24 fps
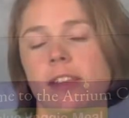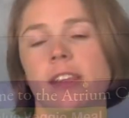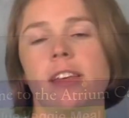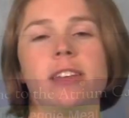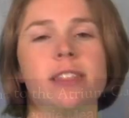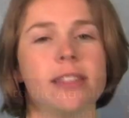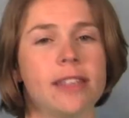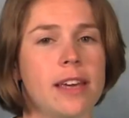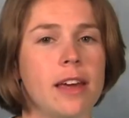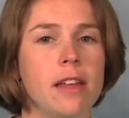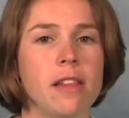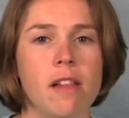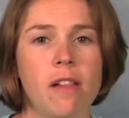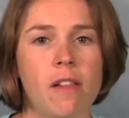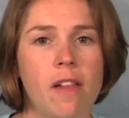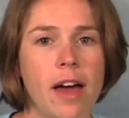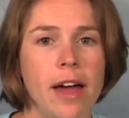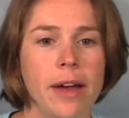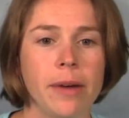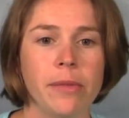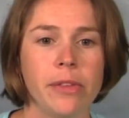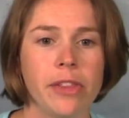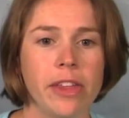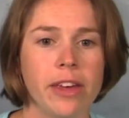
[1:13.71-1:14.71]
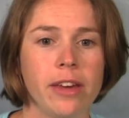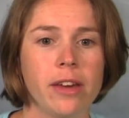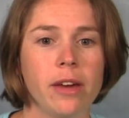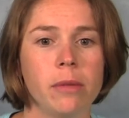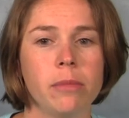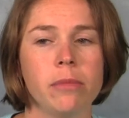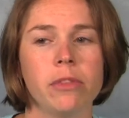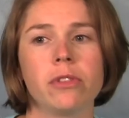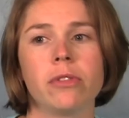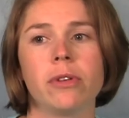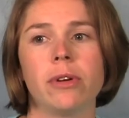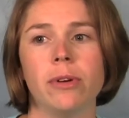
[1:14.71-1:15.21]
thing they see on the line when they
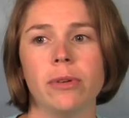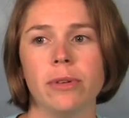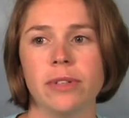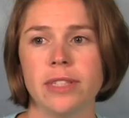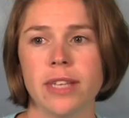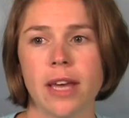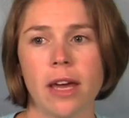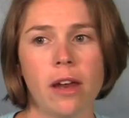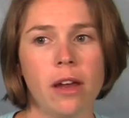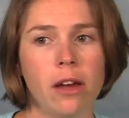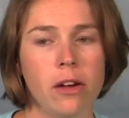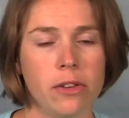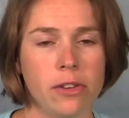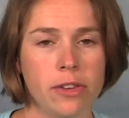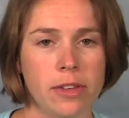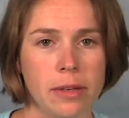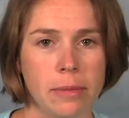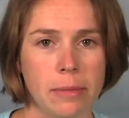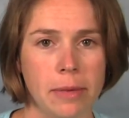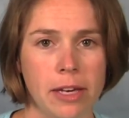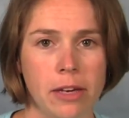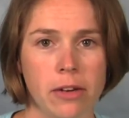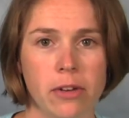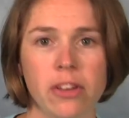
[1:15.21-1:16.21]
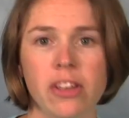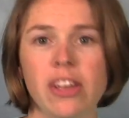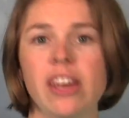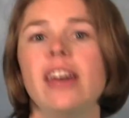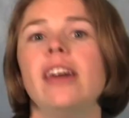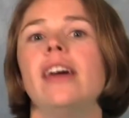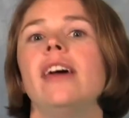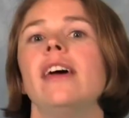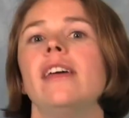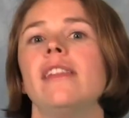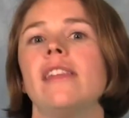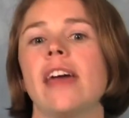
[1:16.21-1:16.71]
come through is that healthy meal.
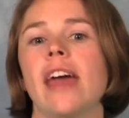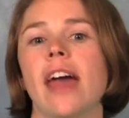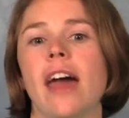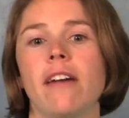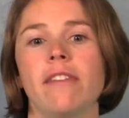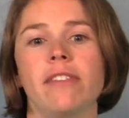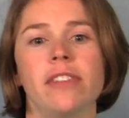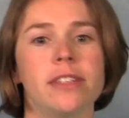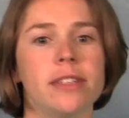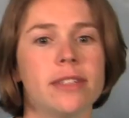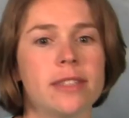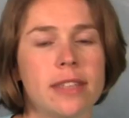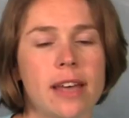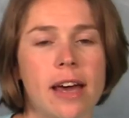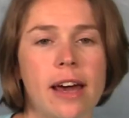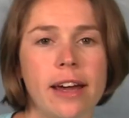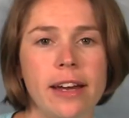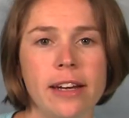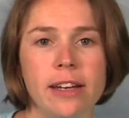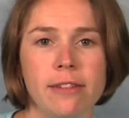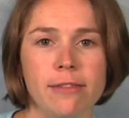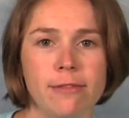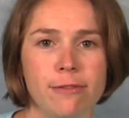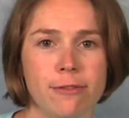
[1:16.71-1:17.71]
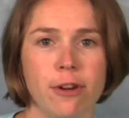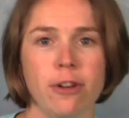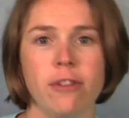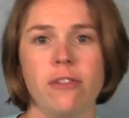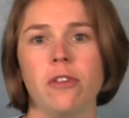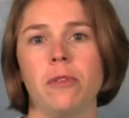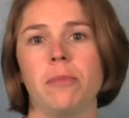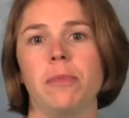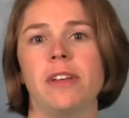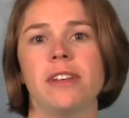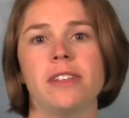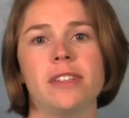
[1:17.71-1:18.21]
They have the sign in front
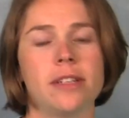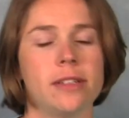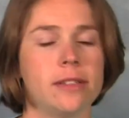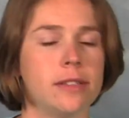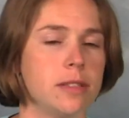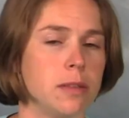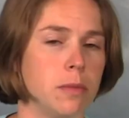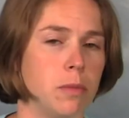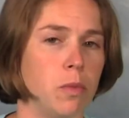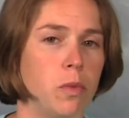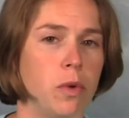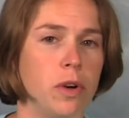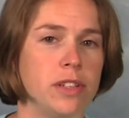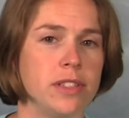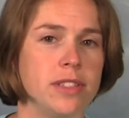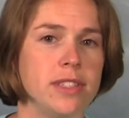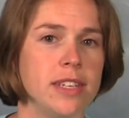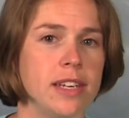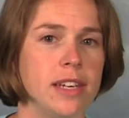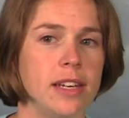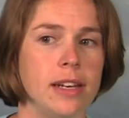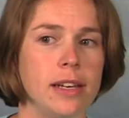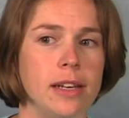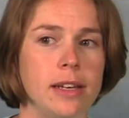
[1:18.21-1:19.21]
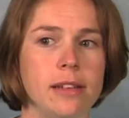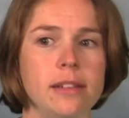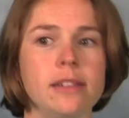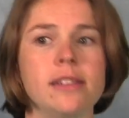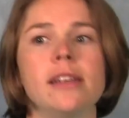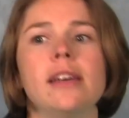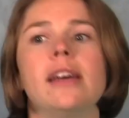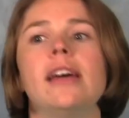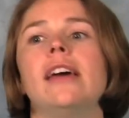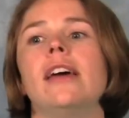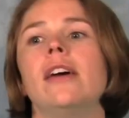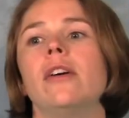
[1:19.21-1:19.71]
of them that tells them what's in
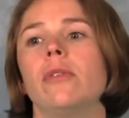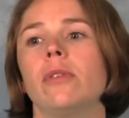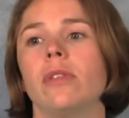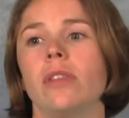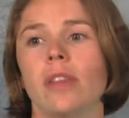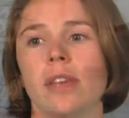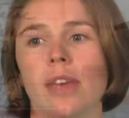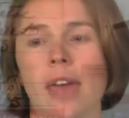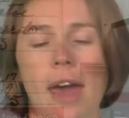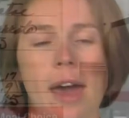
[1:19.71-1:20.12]
it, with the